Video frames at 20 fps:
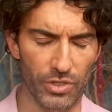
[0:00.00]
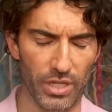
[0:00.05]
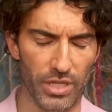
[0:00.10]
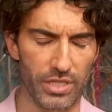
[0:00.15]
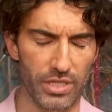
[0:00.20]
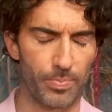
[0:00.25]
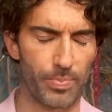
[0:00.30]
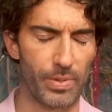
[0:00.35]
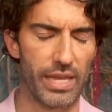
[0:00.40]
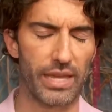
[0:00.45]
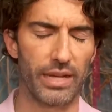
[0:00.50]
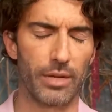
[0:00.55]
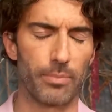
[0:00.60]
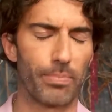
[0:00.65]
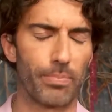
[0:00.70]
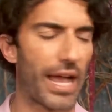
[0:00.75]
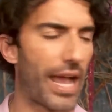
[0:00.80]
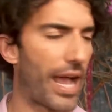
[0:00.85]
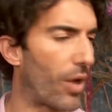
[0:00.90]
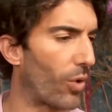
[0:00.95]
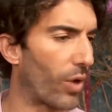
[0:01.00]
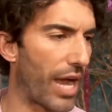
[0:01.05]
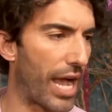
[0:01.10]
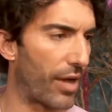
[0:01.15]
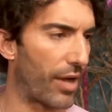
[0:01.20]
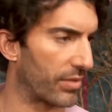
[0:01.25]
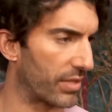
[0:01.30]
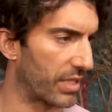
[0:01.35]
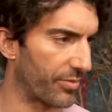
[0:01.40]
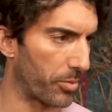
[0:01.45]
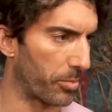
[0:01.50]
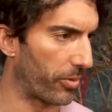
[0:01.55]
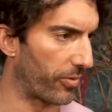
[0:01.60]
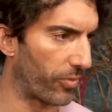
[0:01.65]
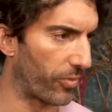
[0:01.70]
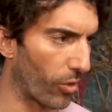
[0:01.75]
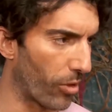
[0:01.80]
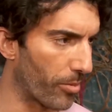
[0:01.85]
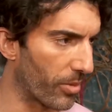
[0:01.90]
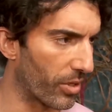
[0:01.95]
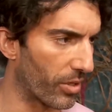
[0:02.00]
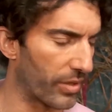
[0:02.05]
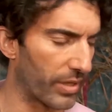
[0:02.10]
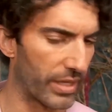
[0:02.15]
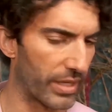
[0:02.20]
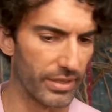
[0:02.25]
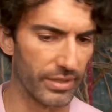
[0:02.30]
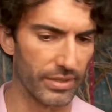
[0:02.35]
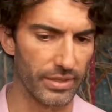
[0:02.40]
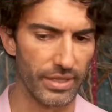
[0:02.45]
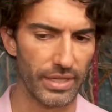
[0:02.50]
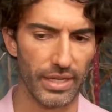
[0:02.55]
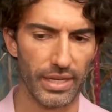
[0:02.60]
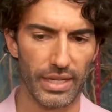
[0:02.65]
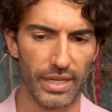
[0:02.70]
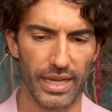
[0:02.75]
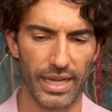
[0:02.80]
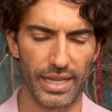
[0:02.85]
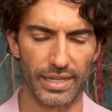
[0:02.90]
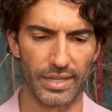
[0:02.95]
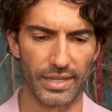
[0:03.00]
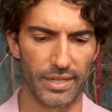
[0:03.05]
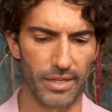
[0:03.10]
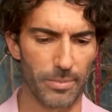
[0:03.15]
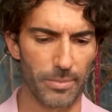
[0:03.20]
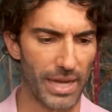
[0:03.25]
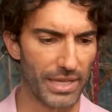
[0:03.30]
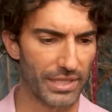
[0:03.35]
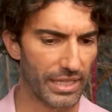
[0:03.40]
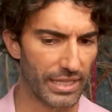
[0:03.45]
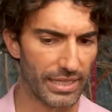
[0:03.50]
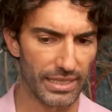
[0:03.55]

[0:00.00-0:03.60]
it. With so many personal and professional dynamics at play,